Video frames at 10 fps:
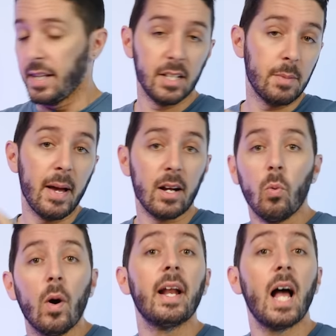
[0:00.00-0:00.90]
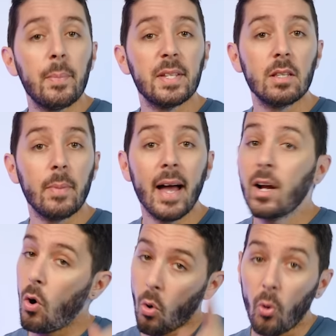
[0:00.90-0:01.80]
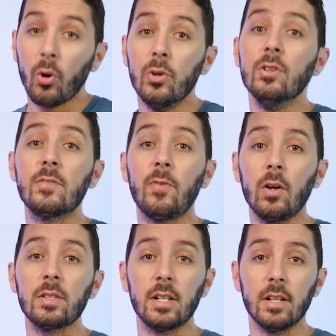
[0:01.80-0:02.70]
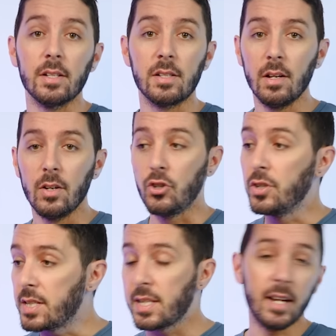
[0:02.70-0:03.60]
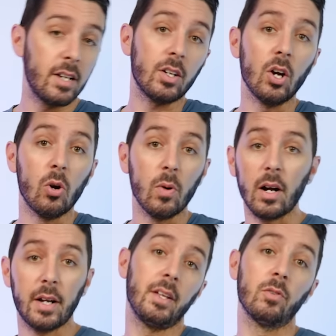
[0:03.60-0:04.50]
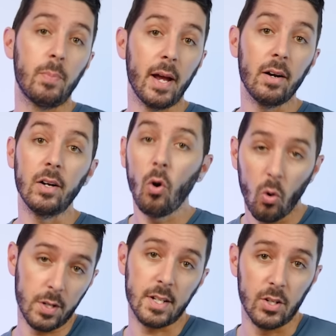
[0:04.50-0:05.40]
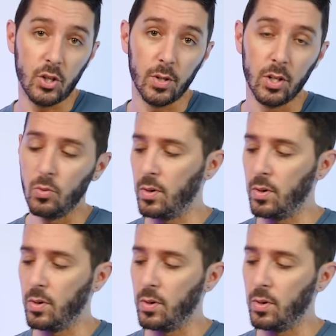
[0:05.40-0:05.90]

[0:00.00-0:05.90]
it doesn't matter what happens to the bag or whose fault it is, just send it to GoRuck and they'll repair it or send you a new